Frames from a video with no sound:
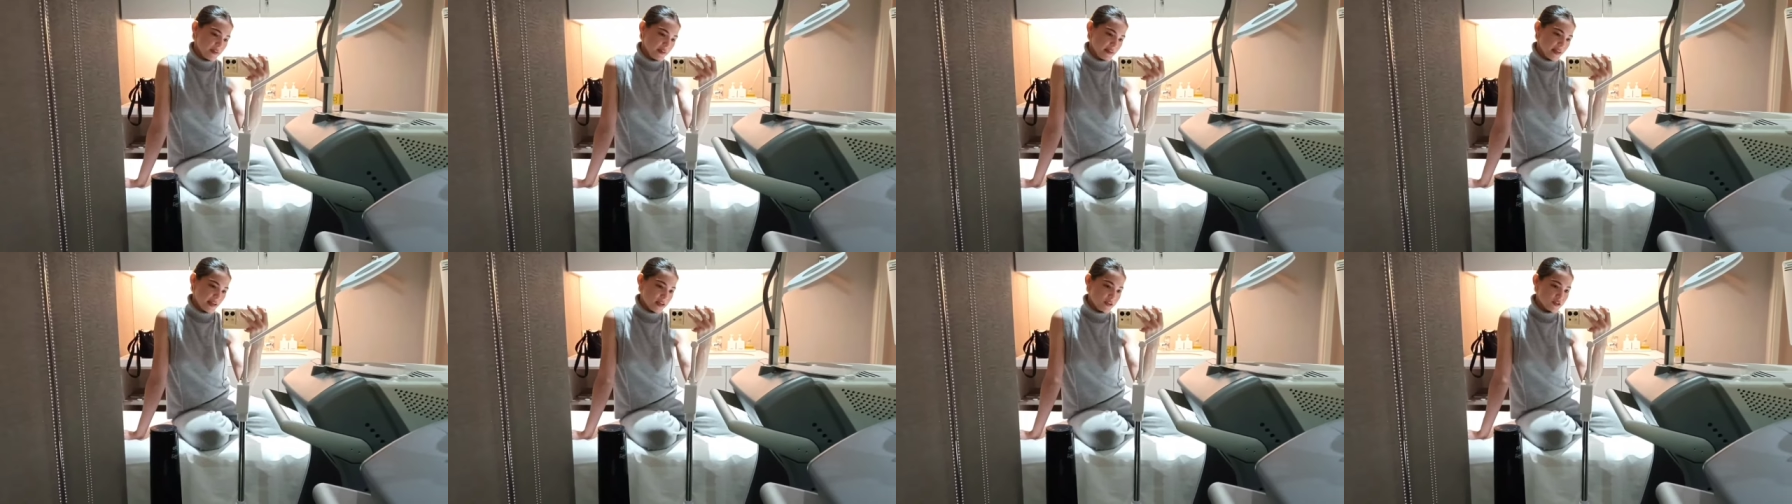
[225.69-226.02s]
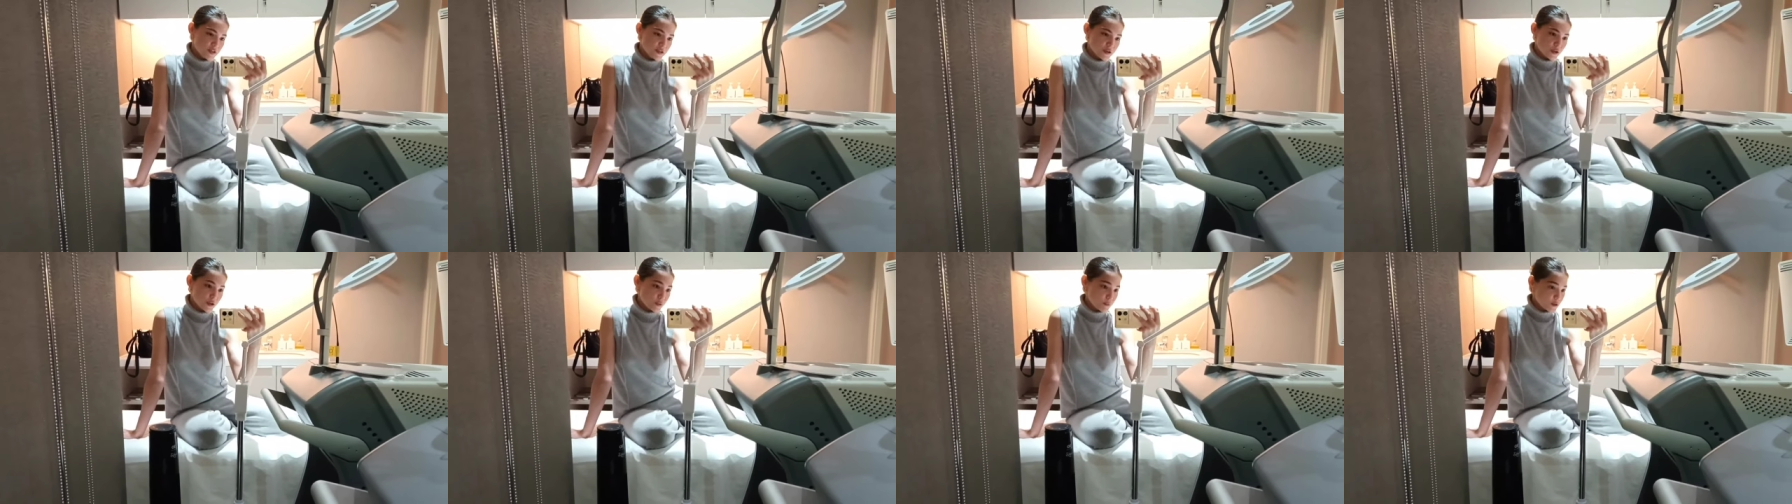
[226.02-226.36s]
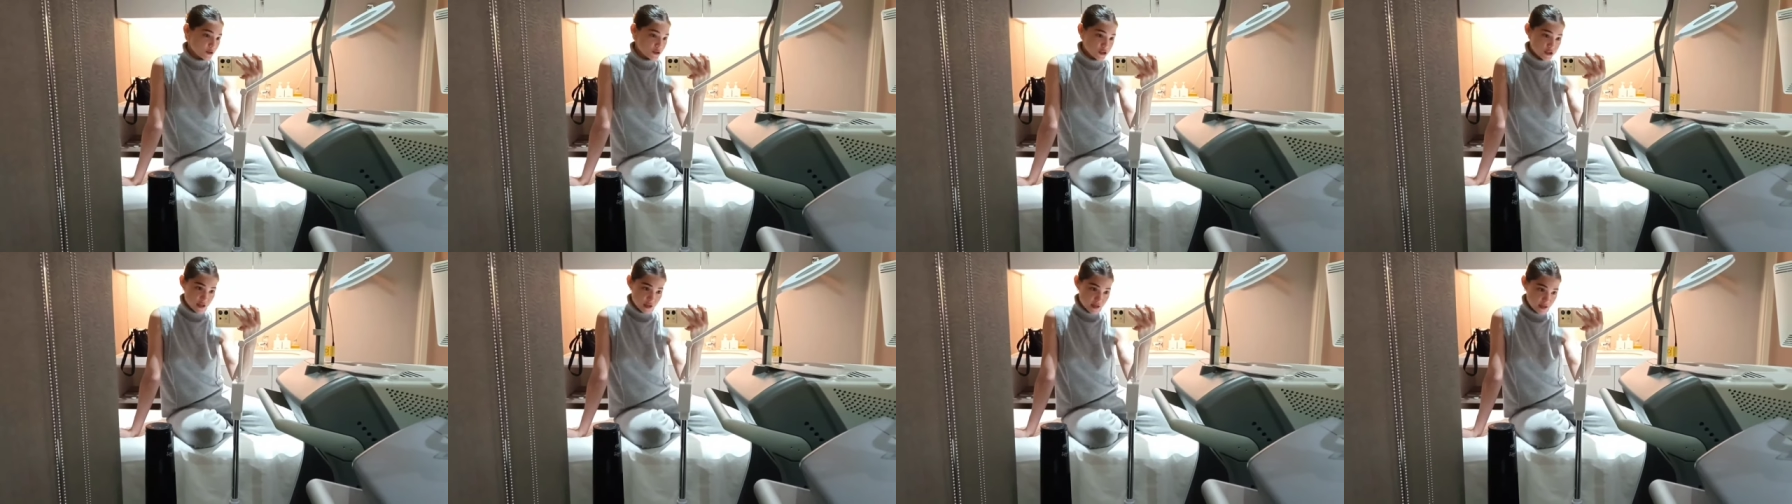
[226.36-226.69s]
laser
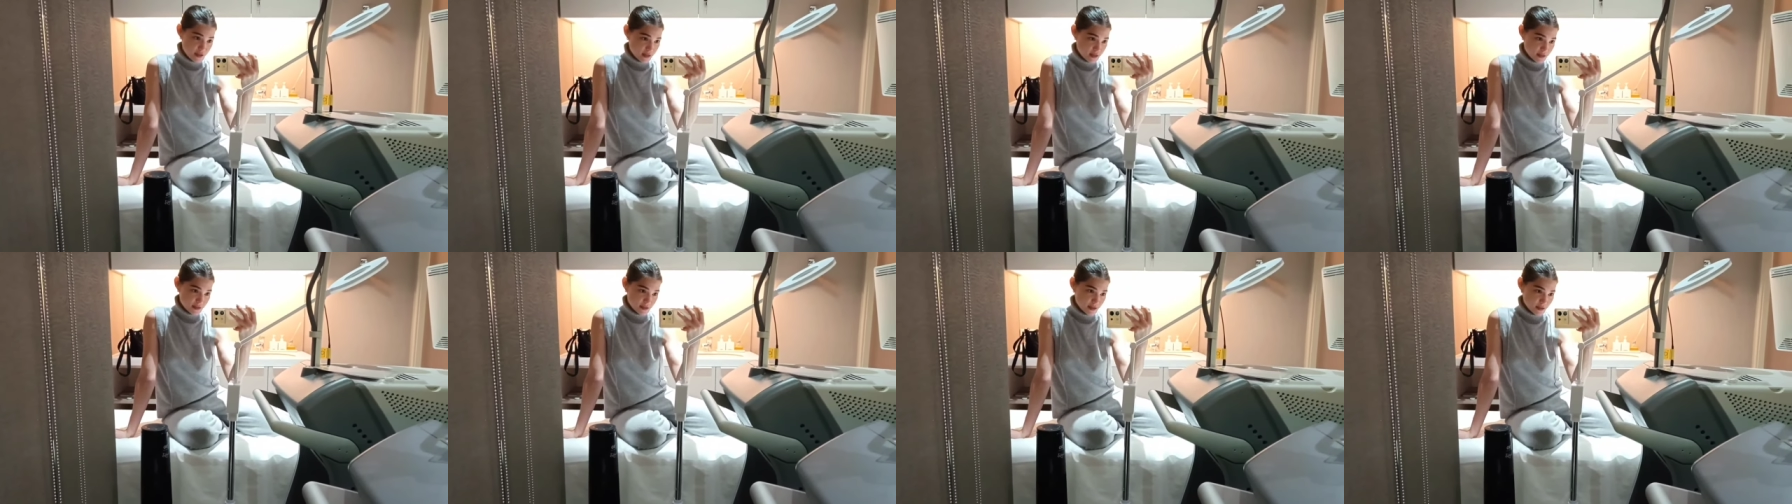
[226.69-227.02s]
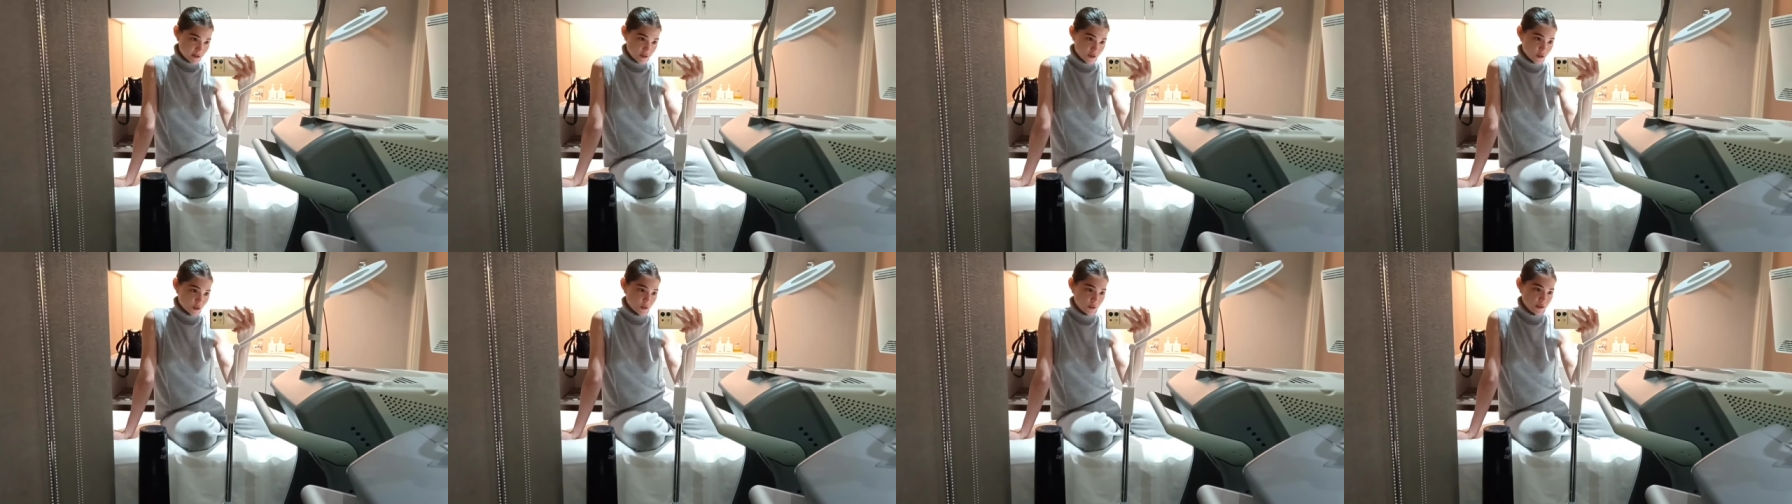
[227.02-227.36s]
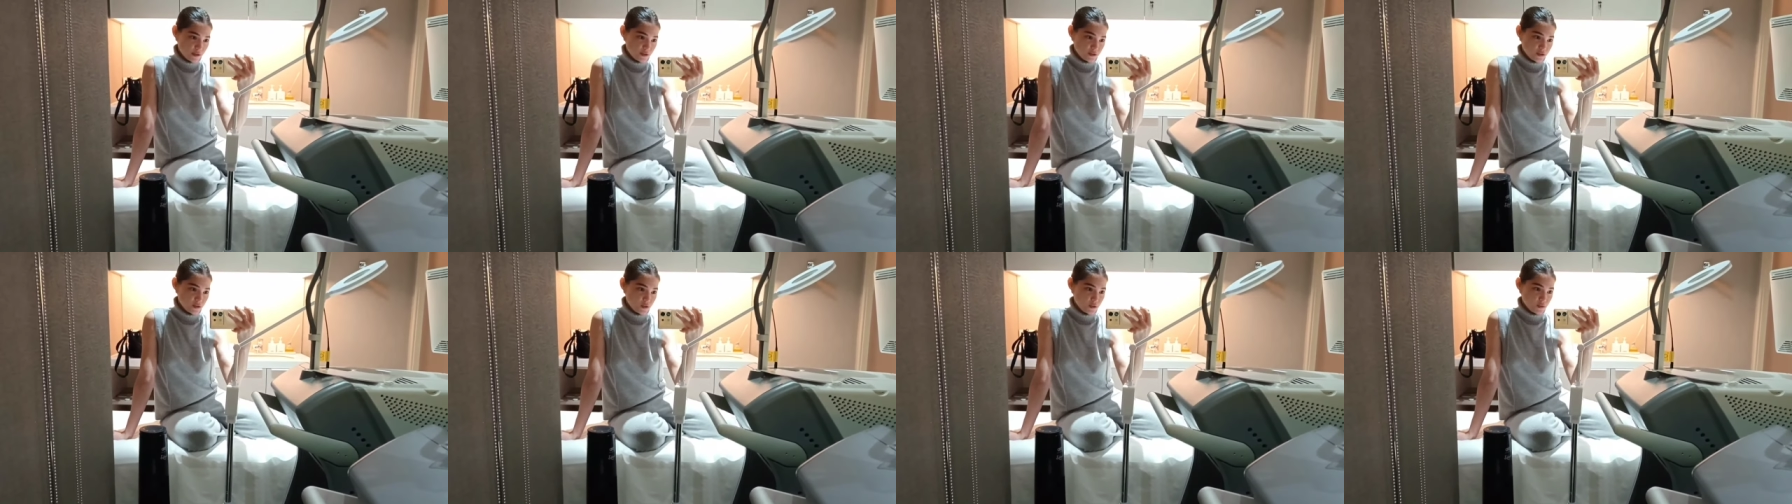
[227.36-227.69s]
machine that they're
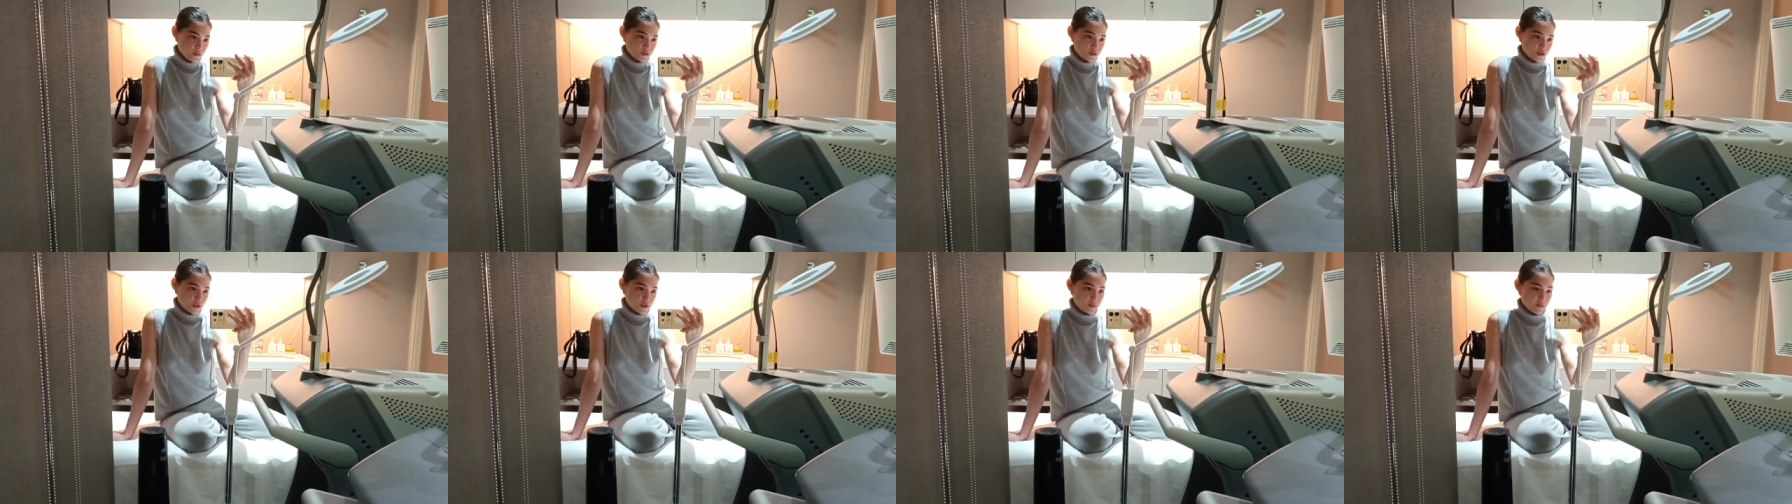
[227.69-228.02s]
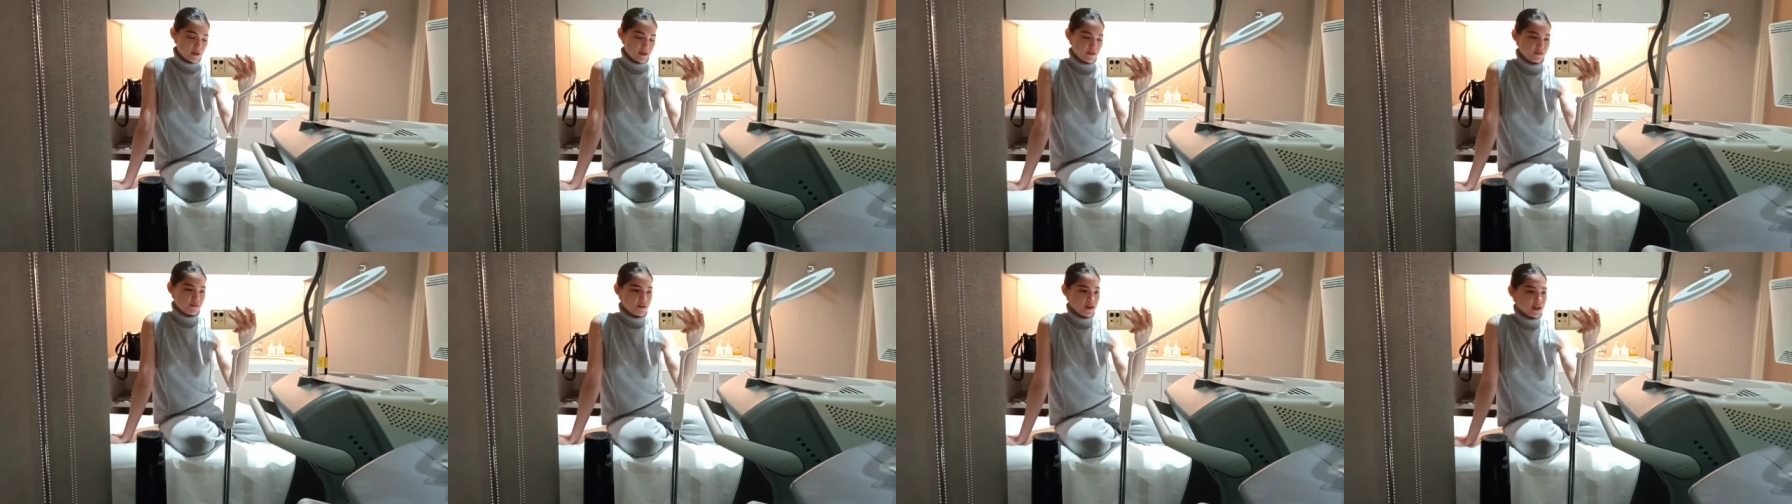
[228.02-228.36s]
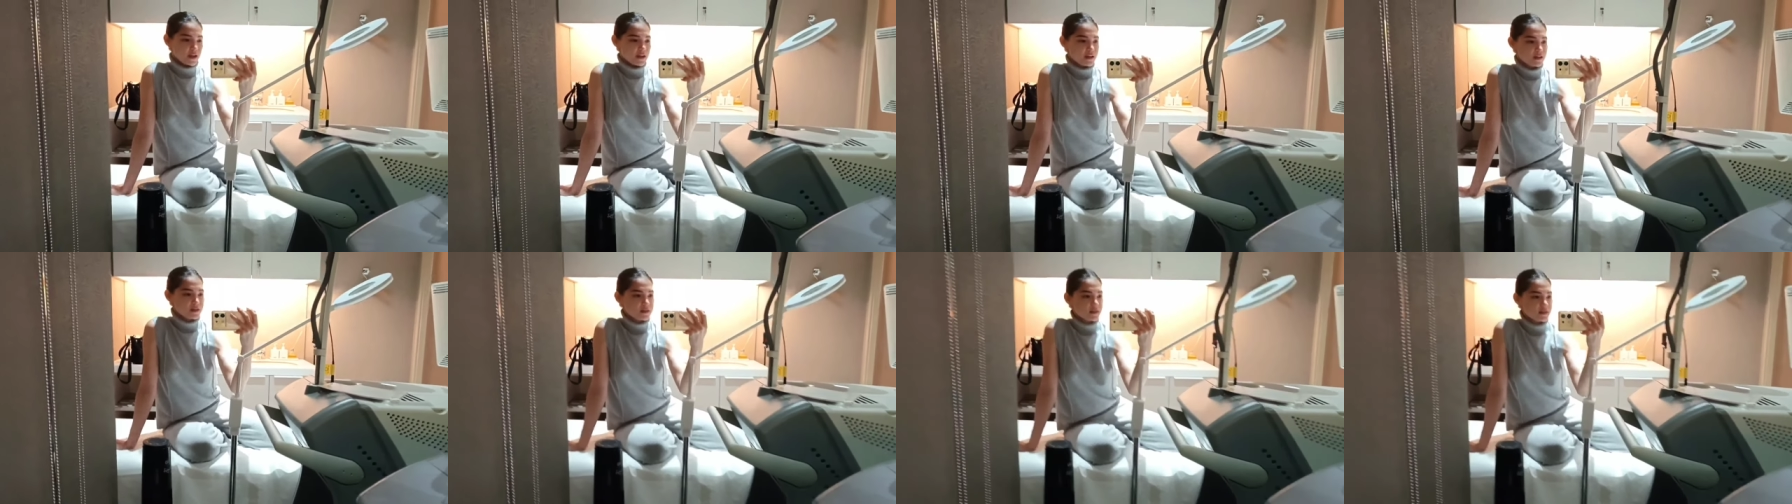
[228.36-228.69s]
going to use on my
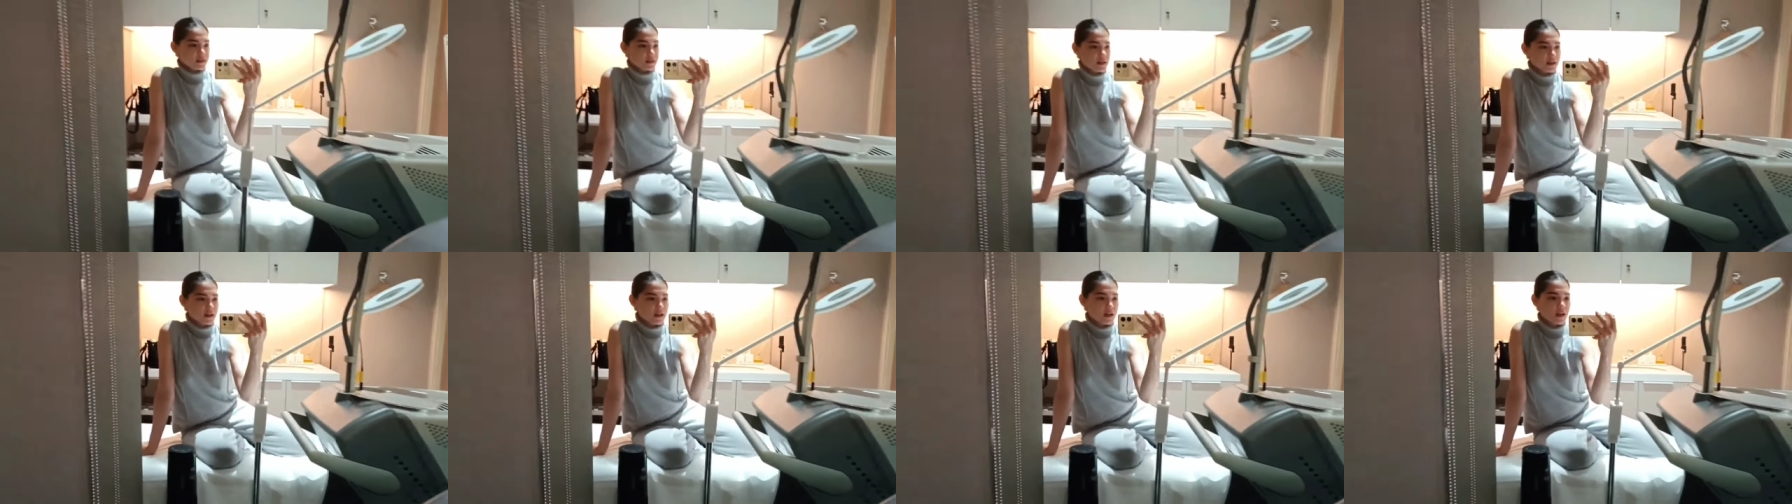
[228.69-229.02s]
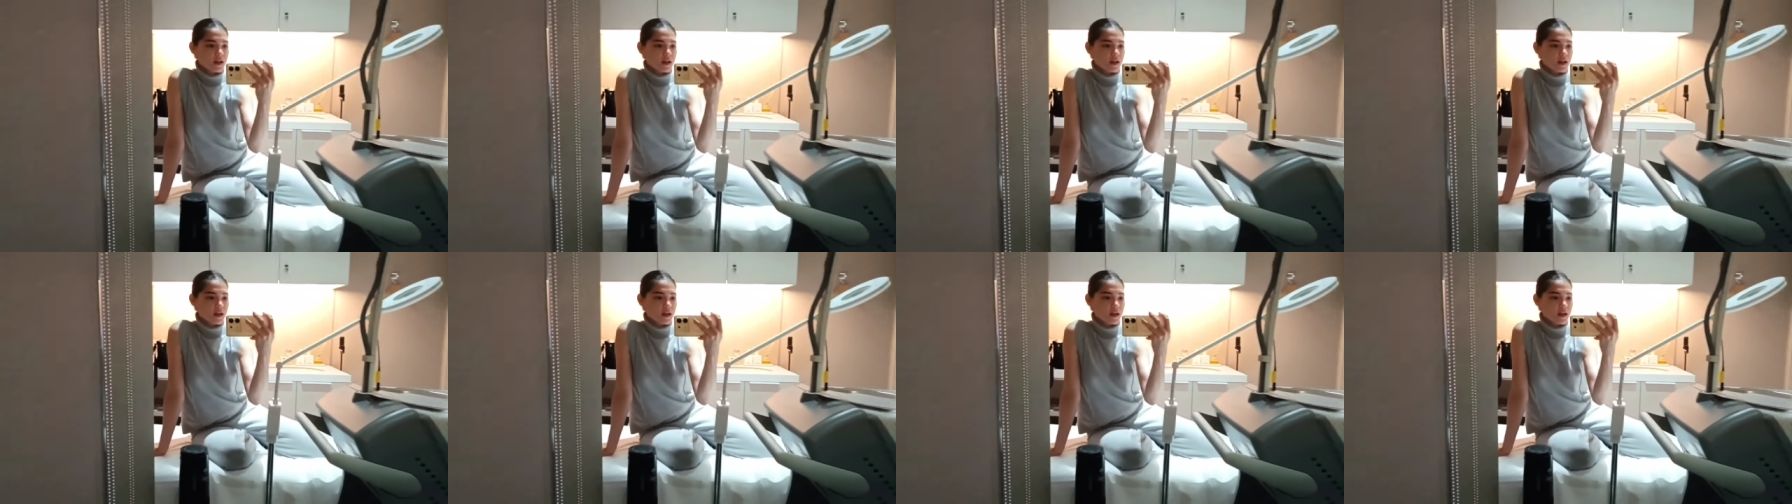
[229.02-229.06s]
face.